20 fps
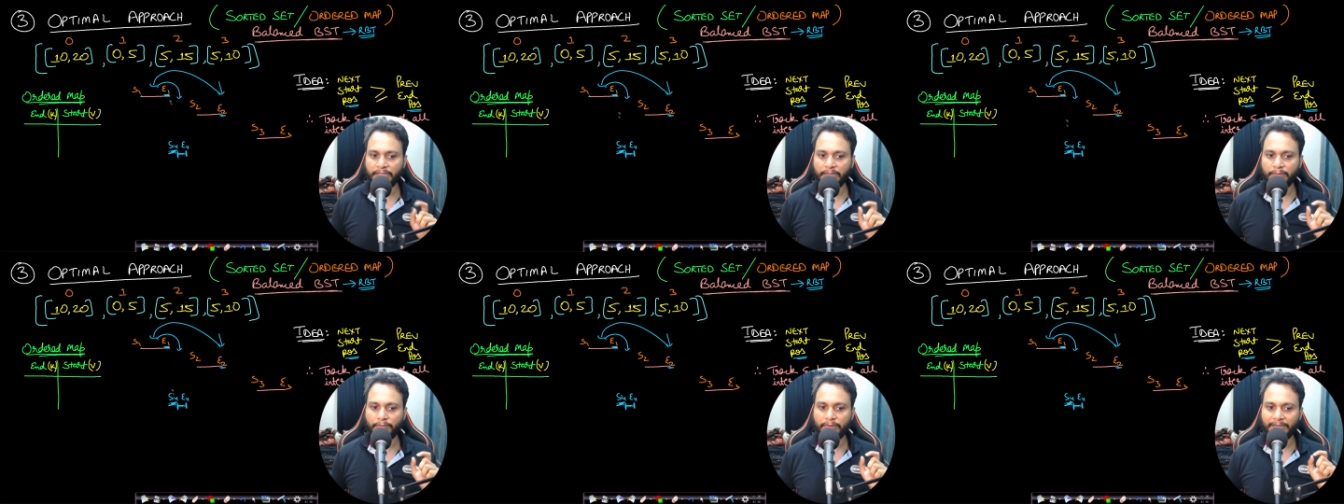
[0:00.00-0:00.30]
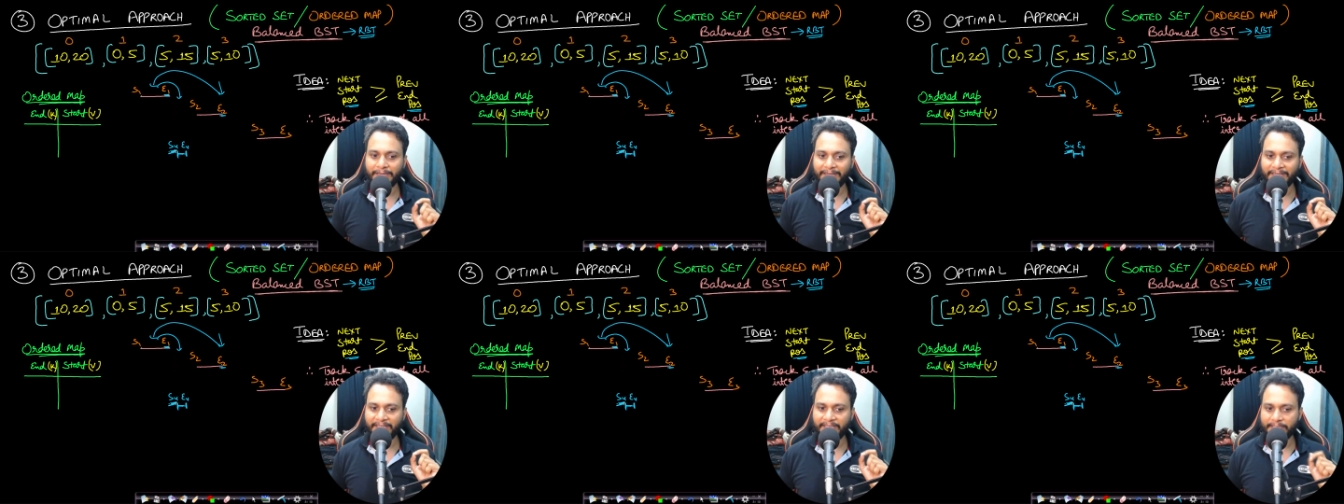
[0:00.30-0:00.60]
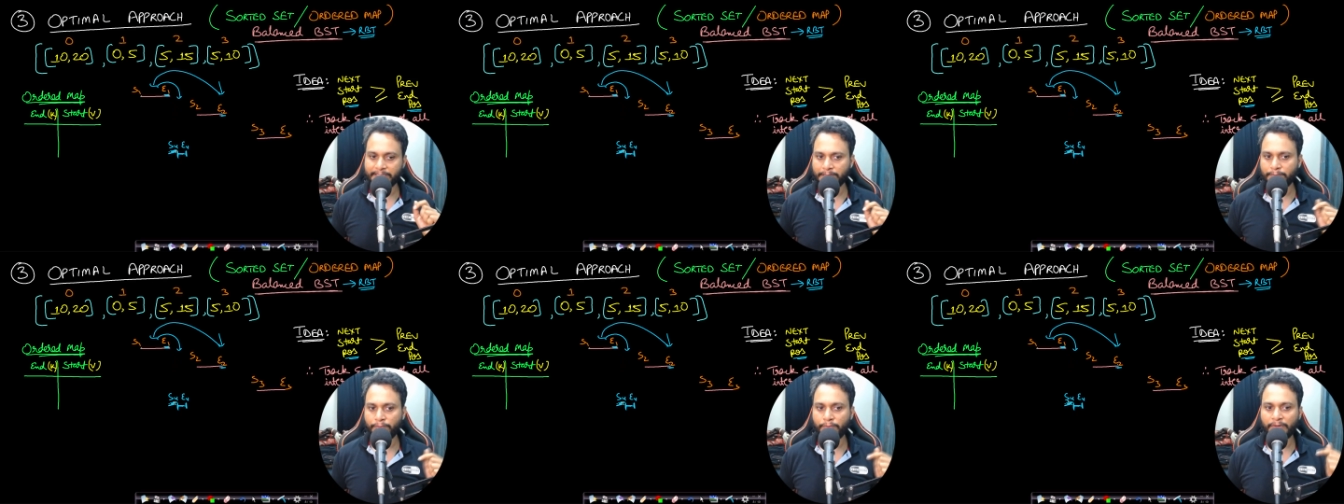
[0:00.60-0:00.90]
E1 and
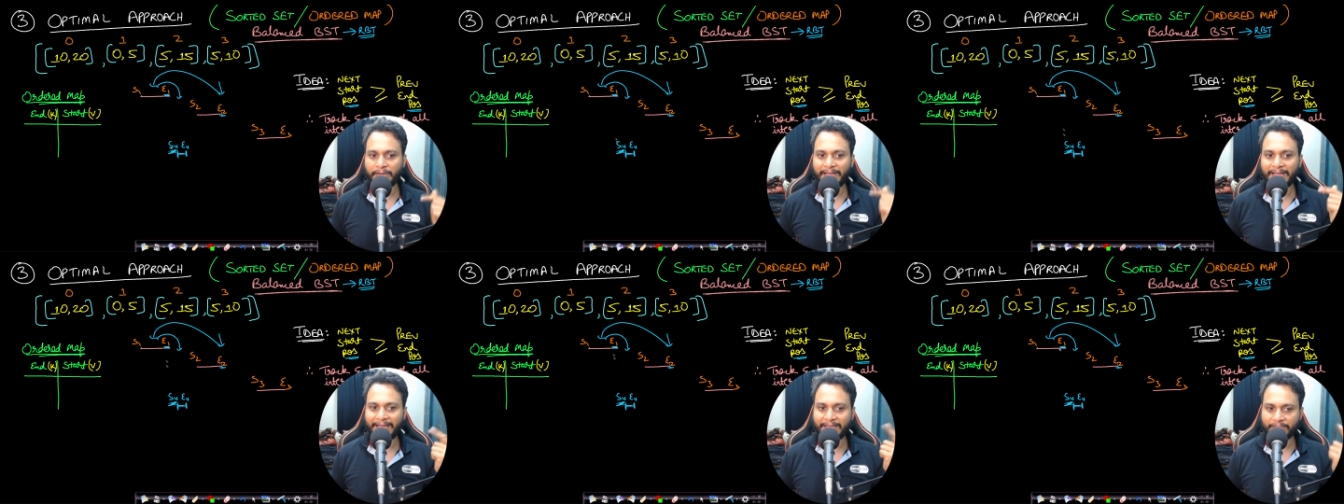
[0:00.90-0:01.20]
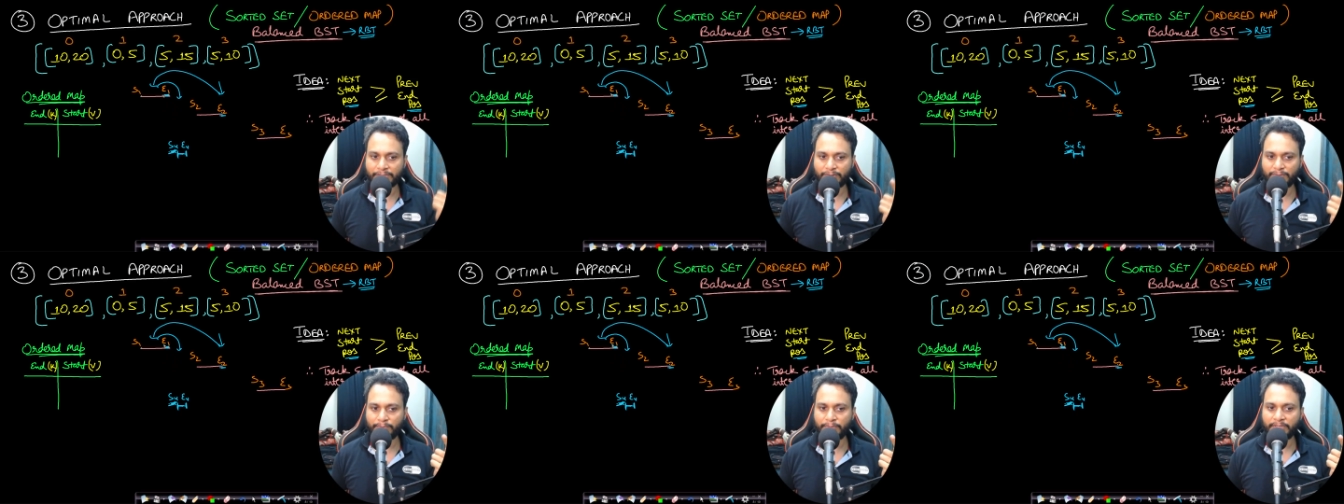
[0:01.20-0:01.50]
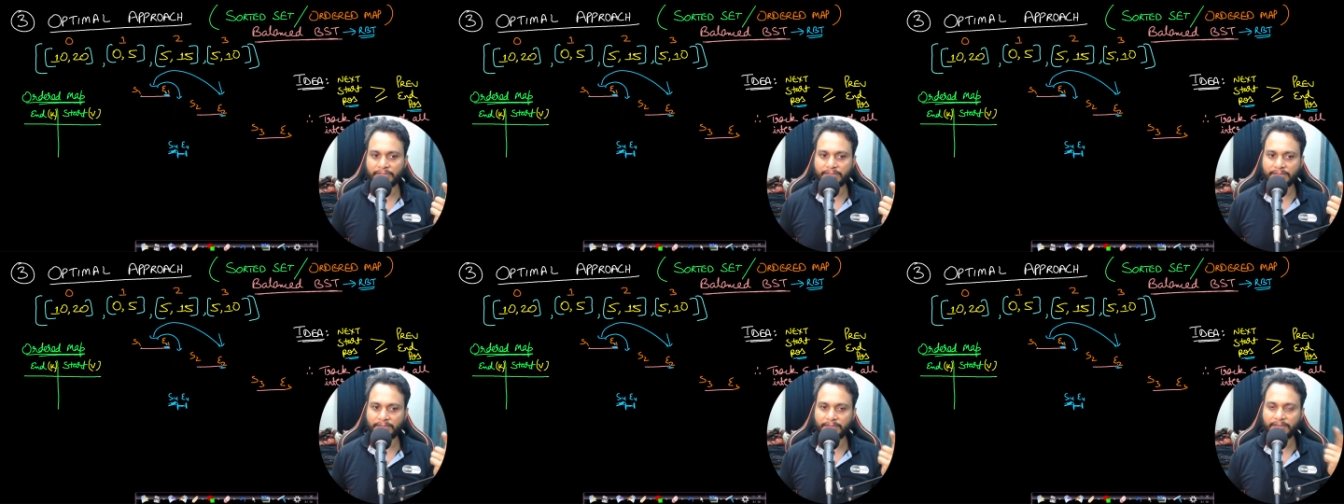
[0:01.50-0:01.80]
S4 has to
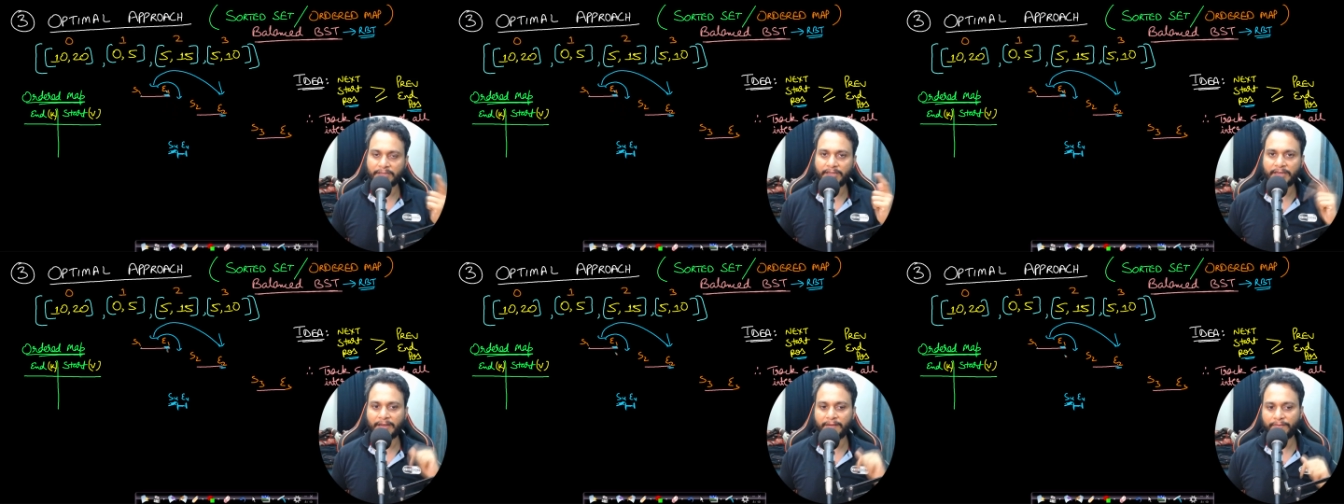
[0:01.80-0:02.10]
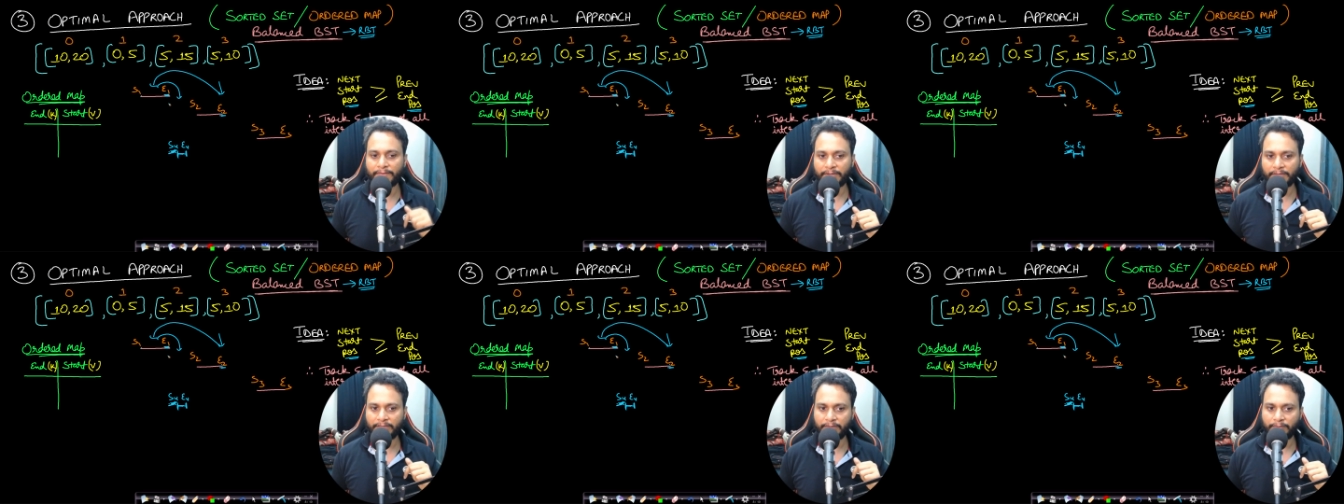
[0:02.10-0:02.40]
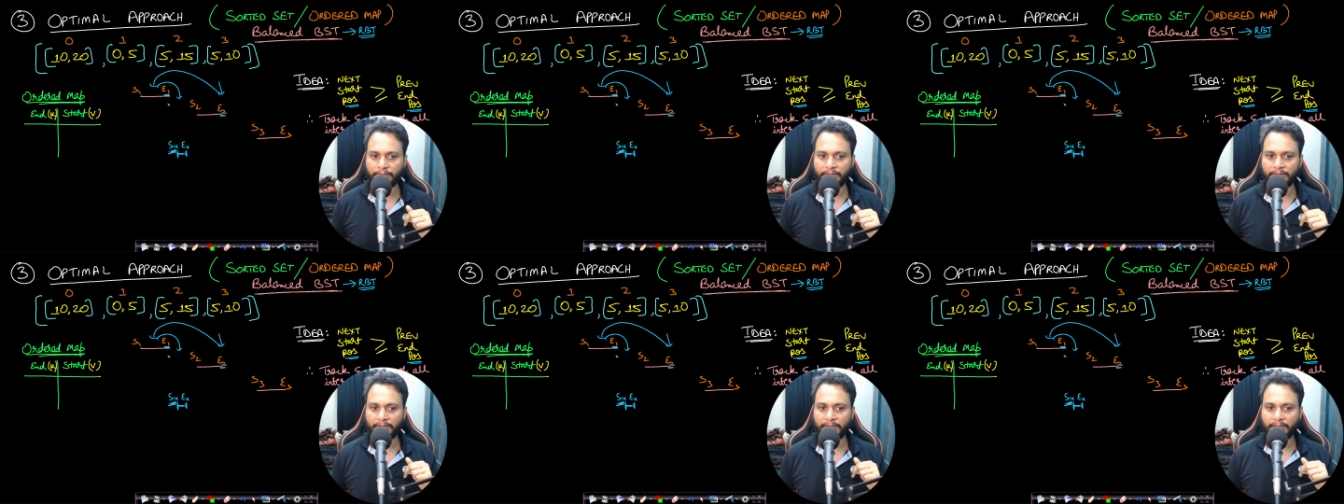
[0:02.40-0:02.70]
be inserted after
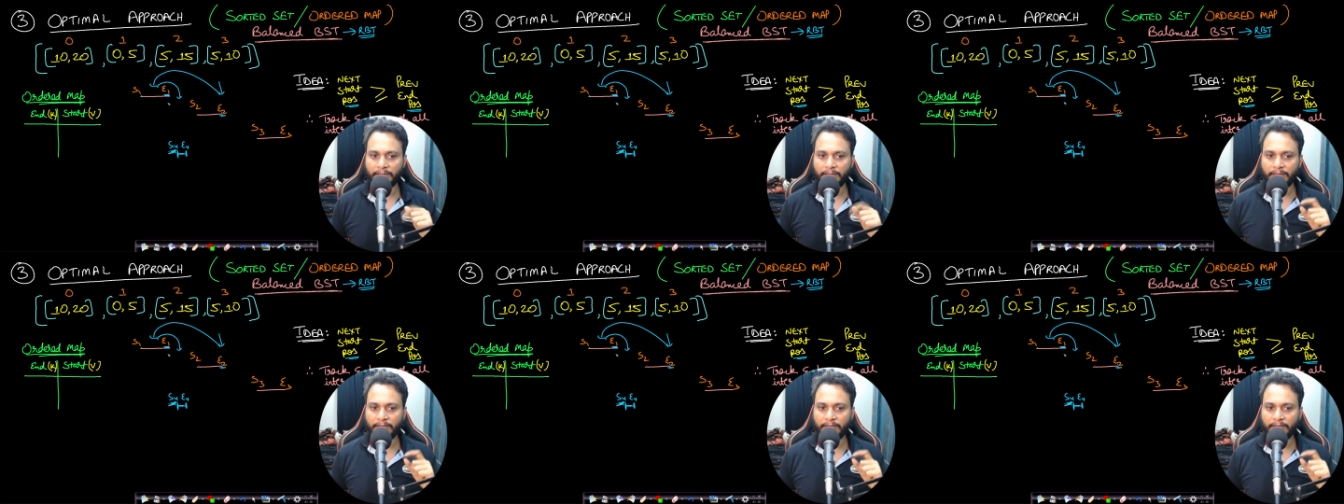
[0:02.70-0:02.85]
E1.